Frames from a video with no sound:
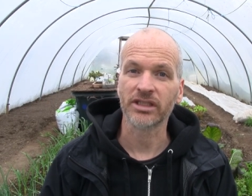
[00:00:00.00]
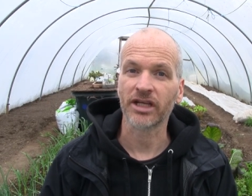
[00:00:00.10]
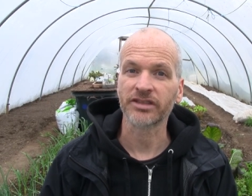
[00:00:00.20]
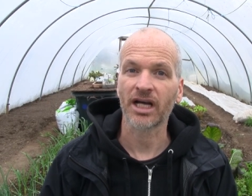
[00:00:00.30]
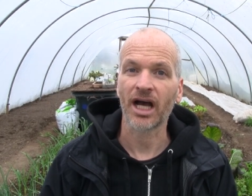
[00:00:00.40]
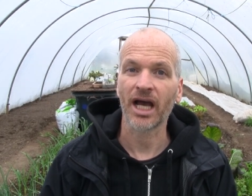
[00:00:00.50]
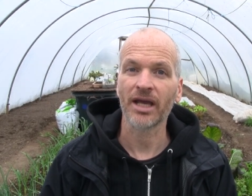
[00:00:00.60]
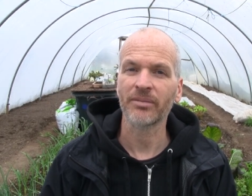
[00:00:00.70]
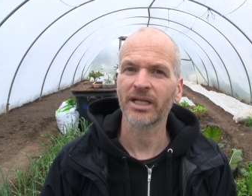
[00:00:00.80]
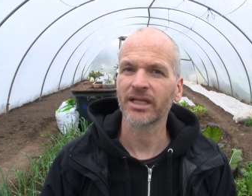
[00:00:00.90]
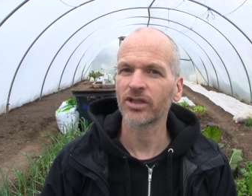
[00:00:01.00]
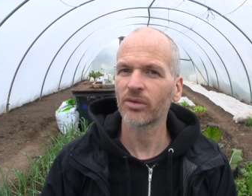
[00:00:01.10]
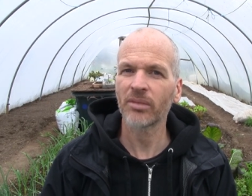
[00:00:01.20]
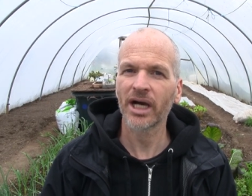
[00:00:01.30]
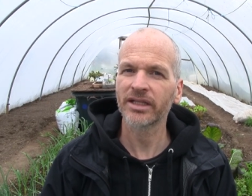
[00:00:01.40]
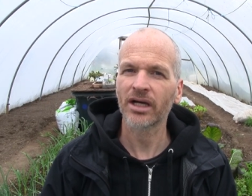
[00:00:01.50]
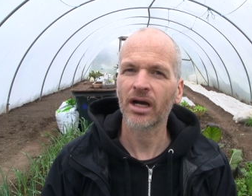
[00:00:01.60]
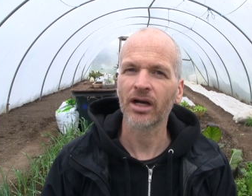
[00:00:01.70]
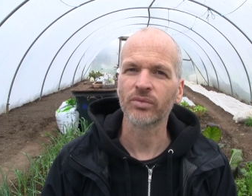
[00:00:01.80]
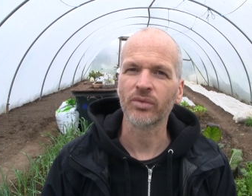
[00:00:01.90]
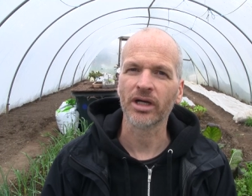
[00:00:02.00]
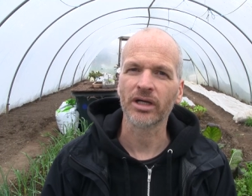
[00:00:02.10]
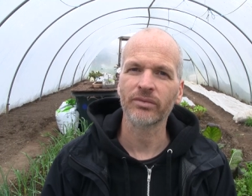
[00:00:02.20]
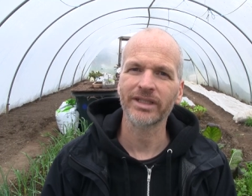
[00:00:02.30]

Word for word: enough time, and I don't mind the hard work,